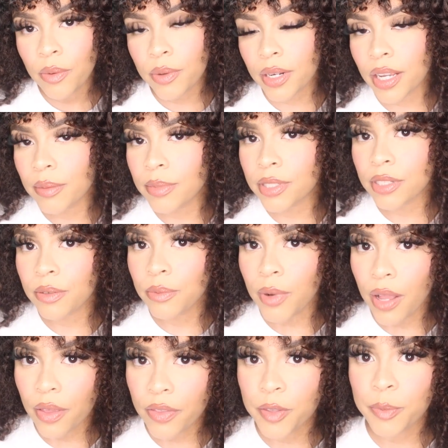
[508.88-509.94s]
when it comes to
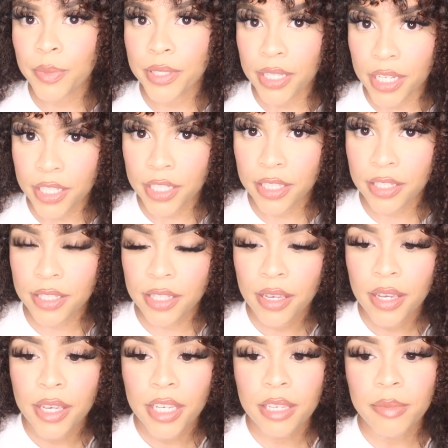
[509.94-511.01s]
wealth and possessions,
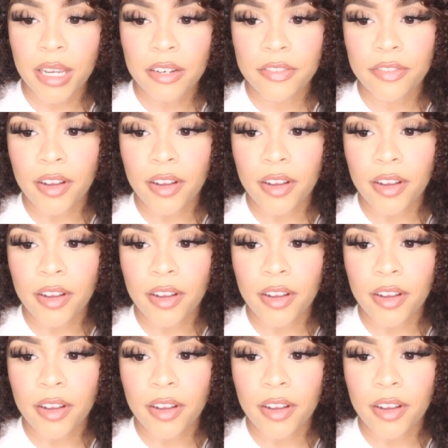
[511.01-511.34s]
you might